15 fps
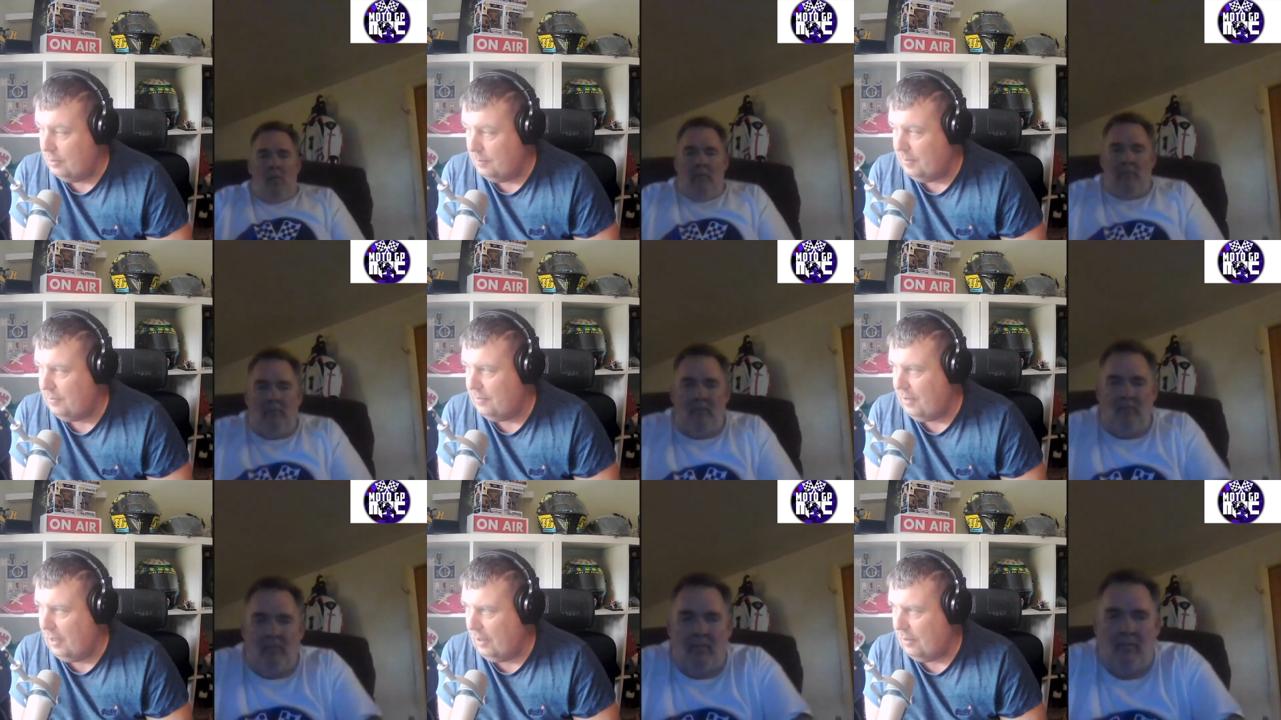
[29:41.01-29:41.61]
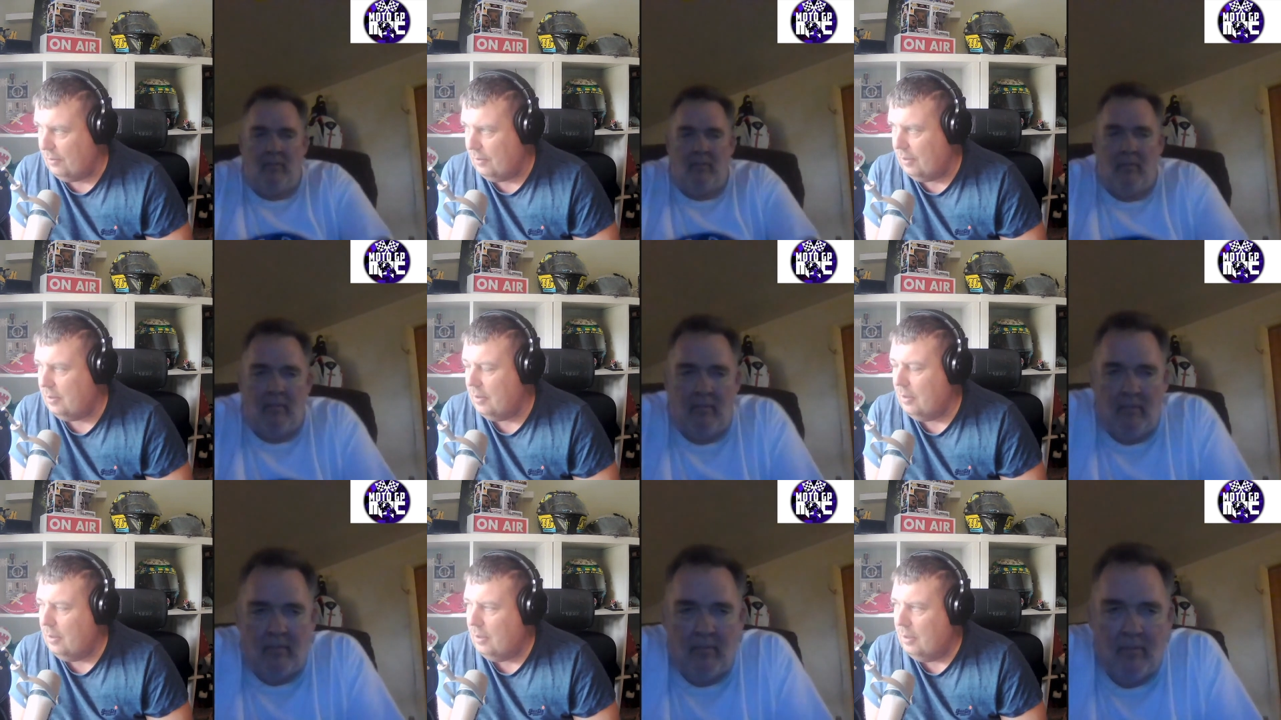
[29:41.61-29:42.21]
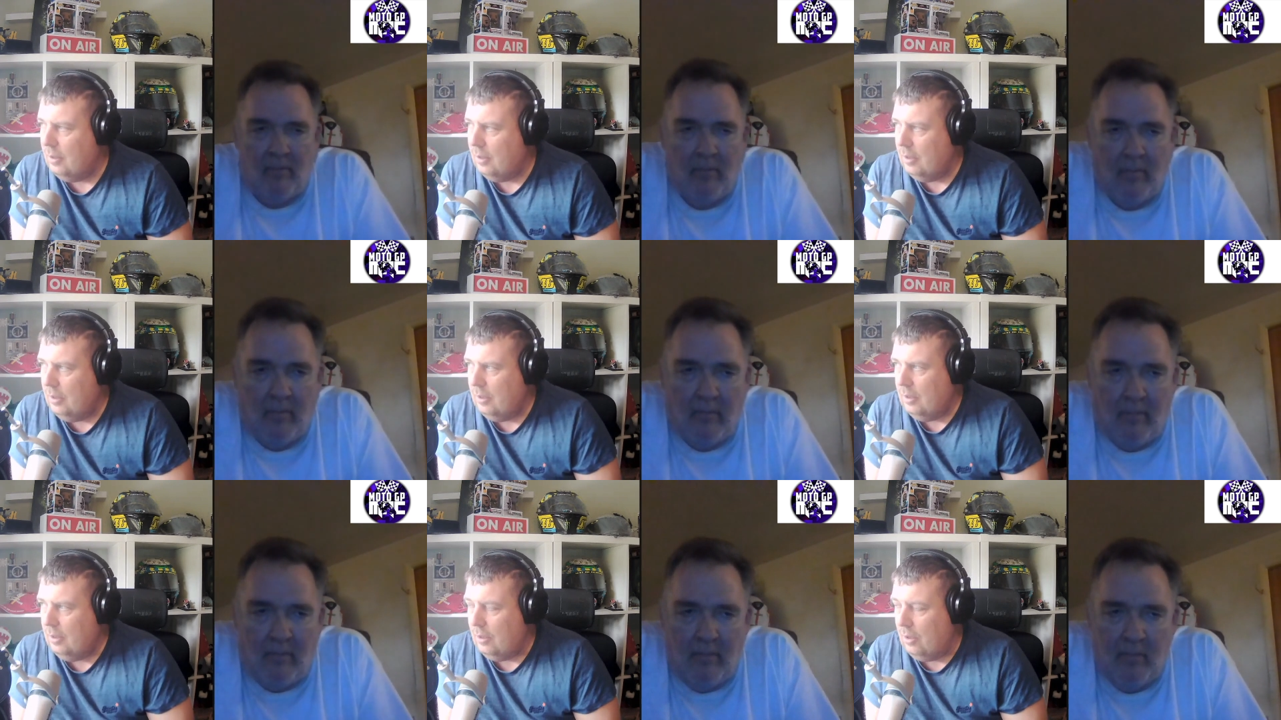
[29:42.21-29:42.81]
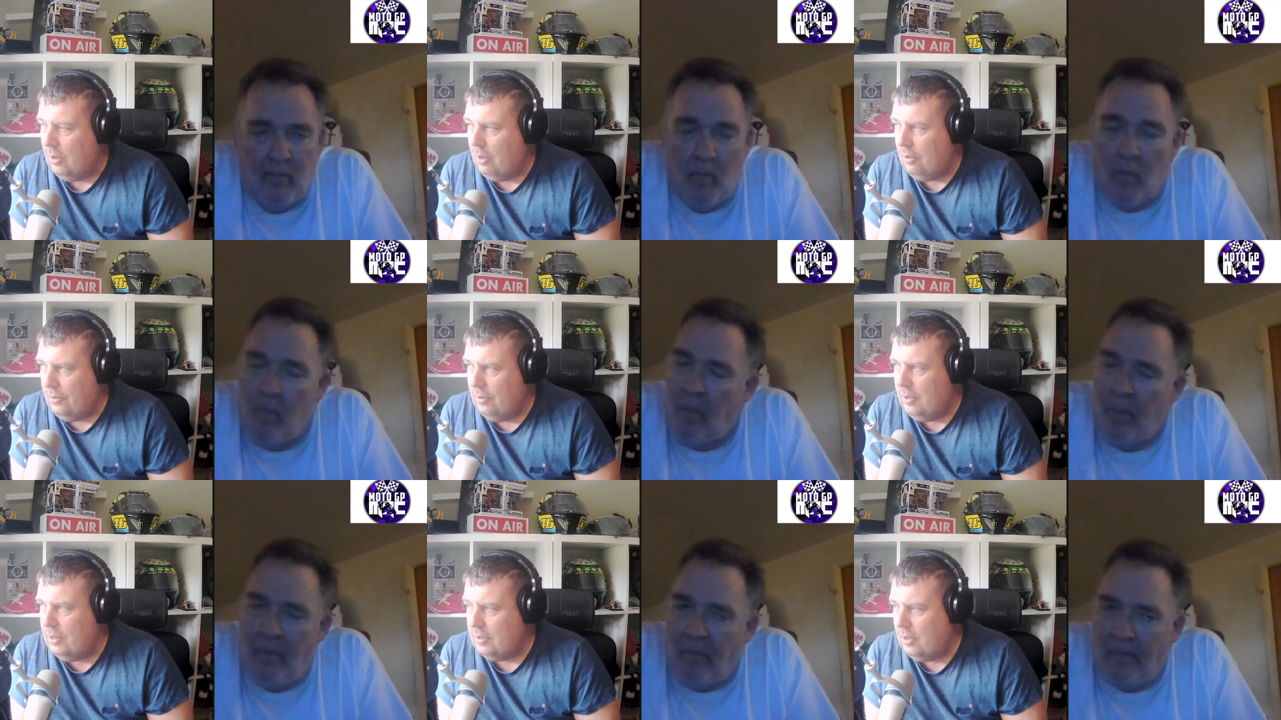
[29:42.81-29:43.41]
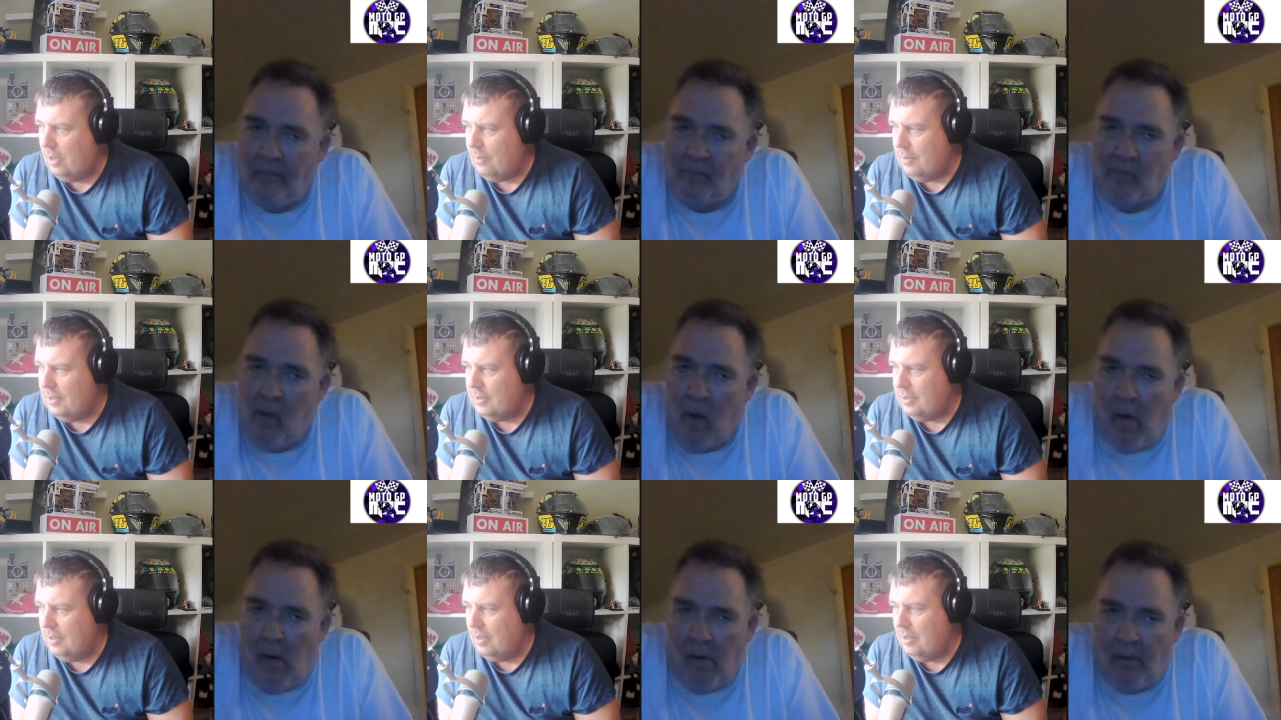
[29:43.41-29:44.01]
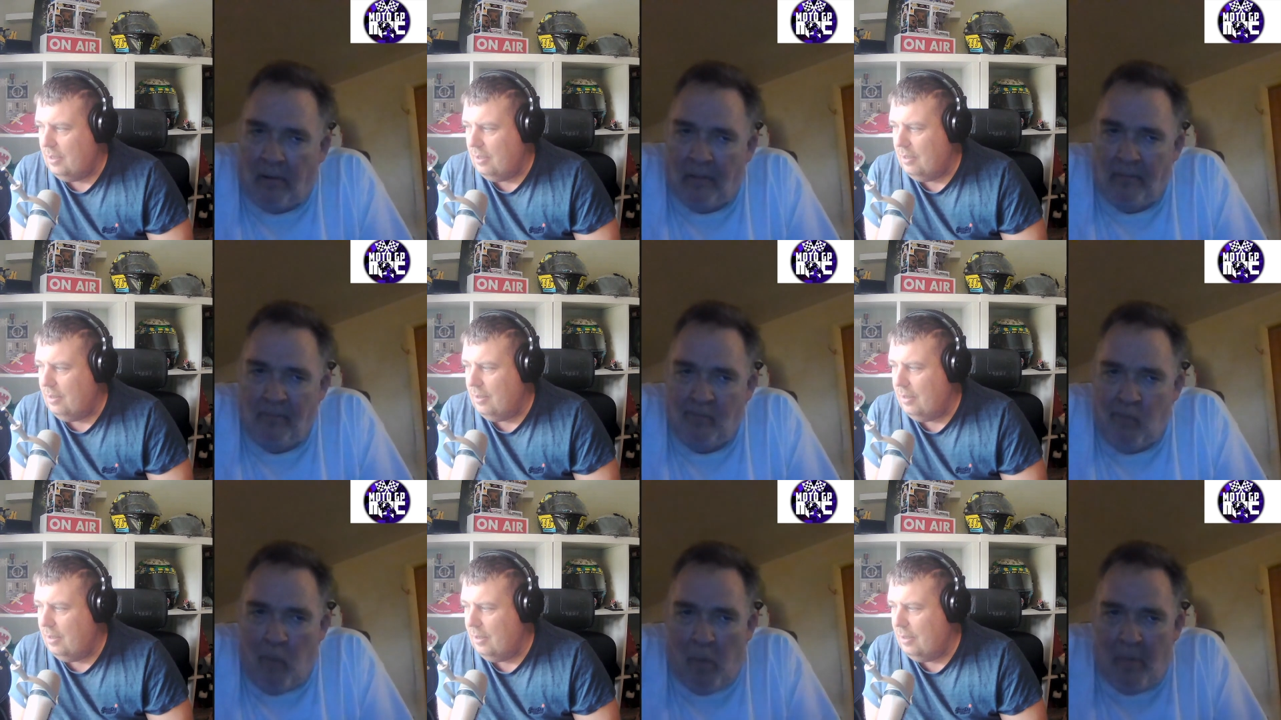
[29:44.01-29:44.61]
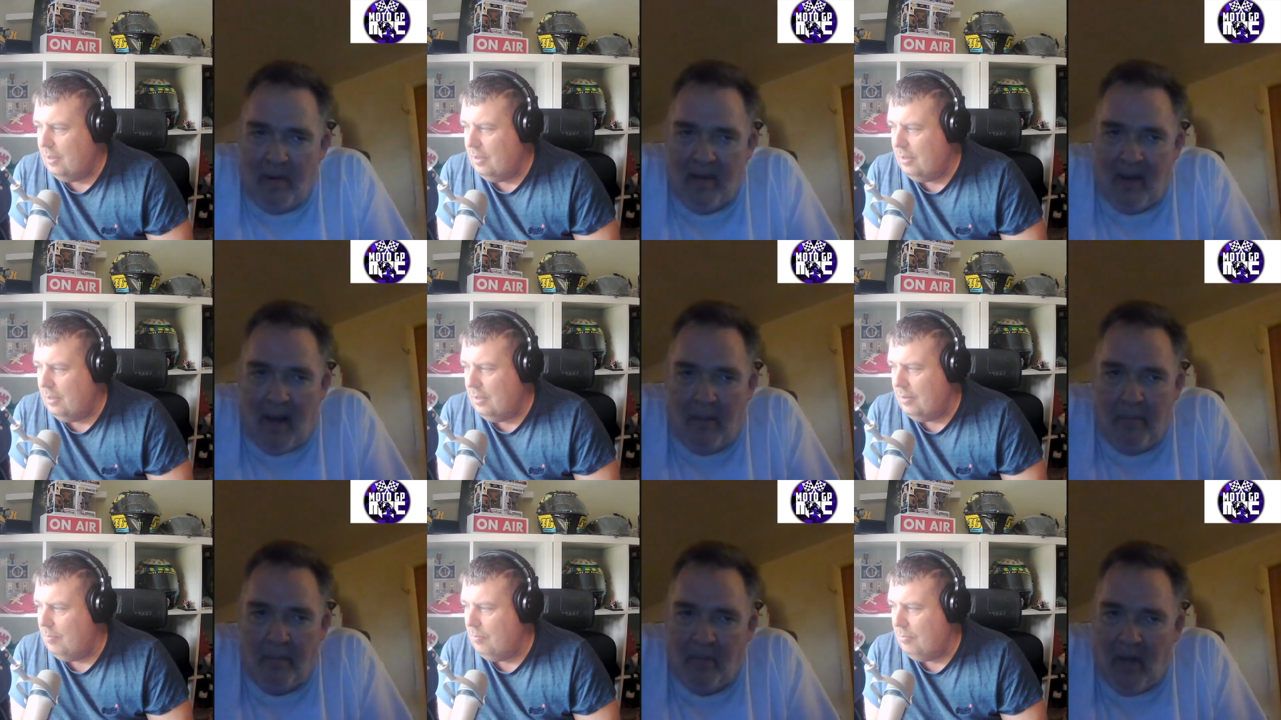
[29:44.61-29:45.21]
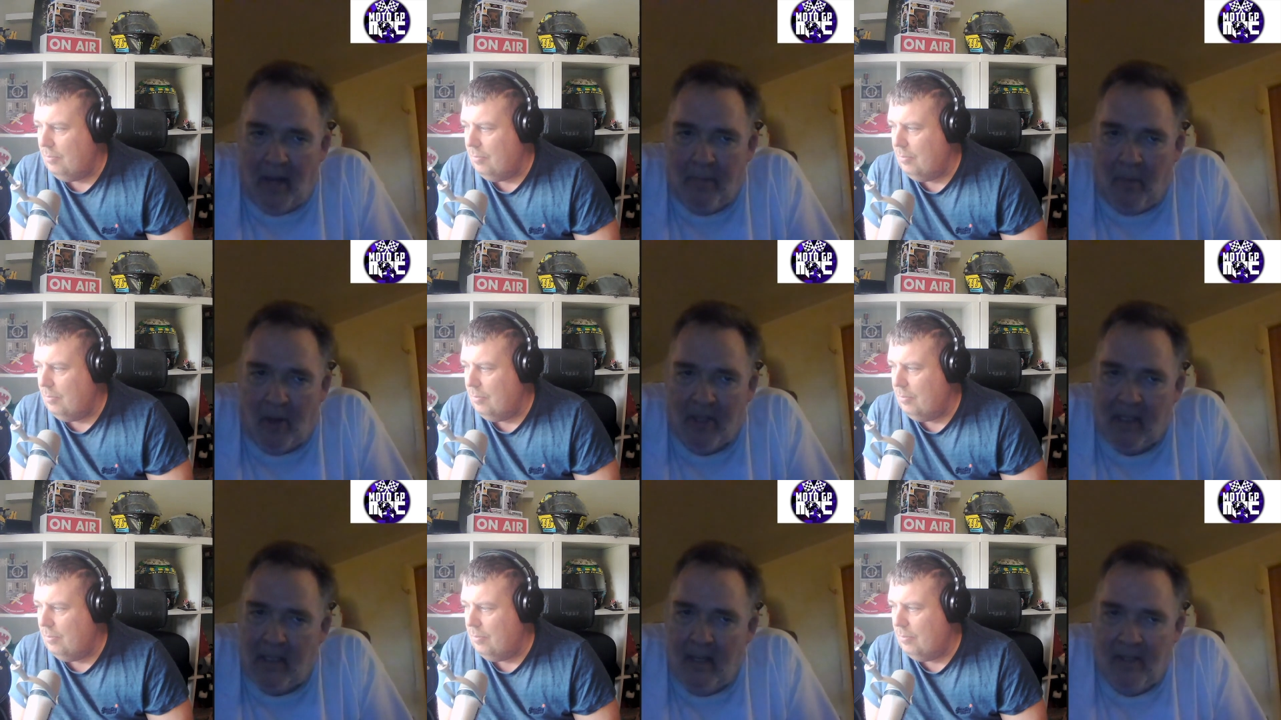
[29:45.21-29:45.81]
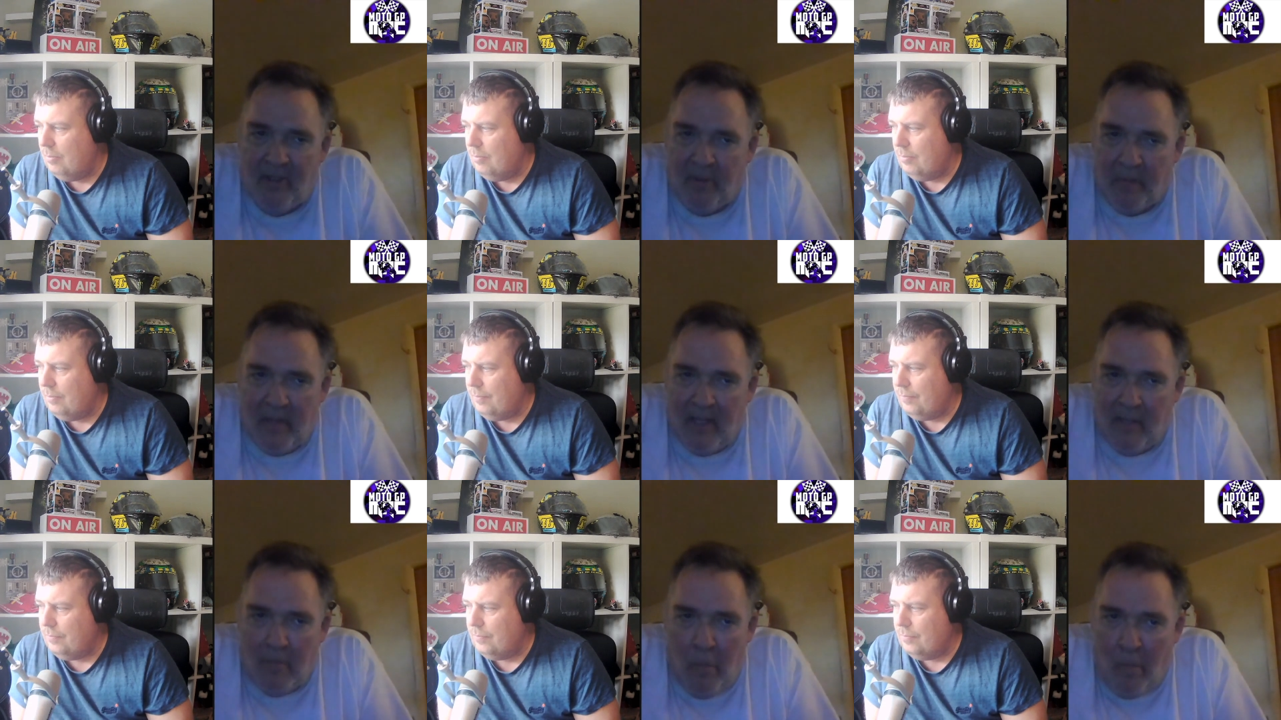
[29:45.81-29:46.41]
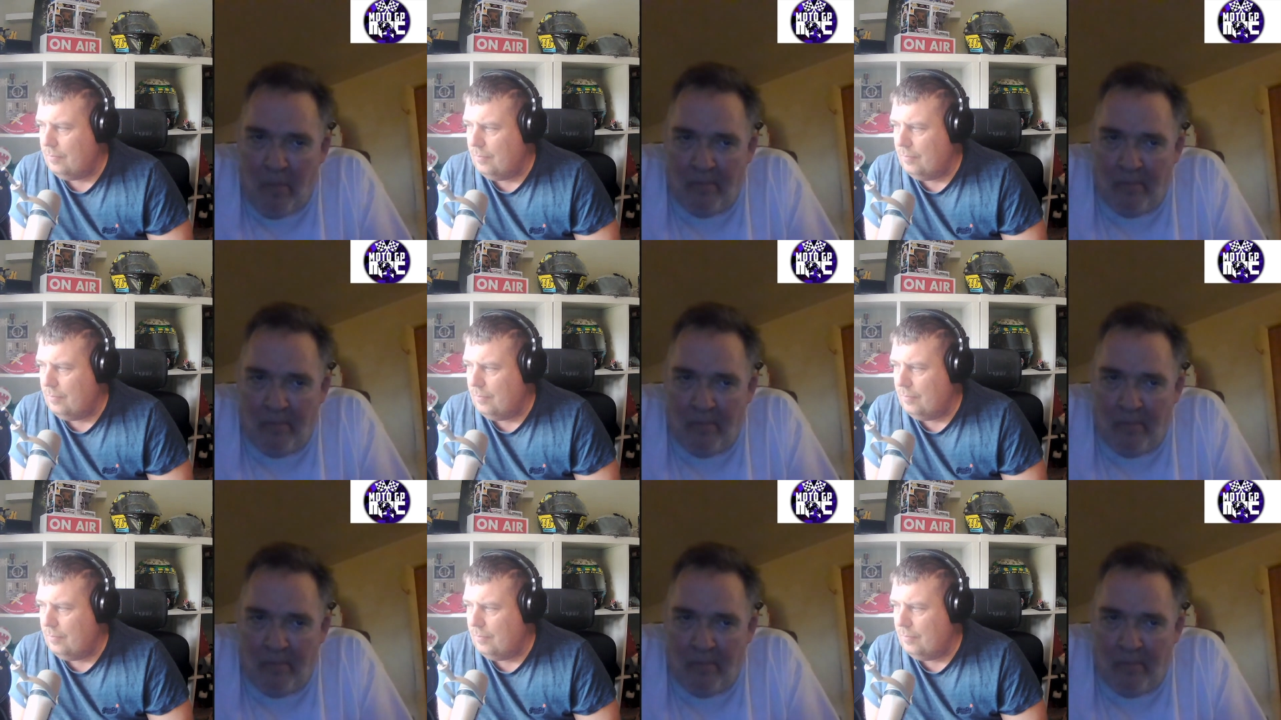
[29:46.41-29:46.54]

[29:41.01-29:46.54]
Speaker 1: To be fair, right? There is always, but not Marquez speed.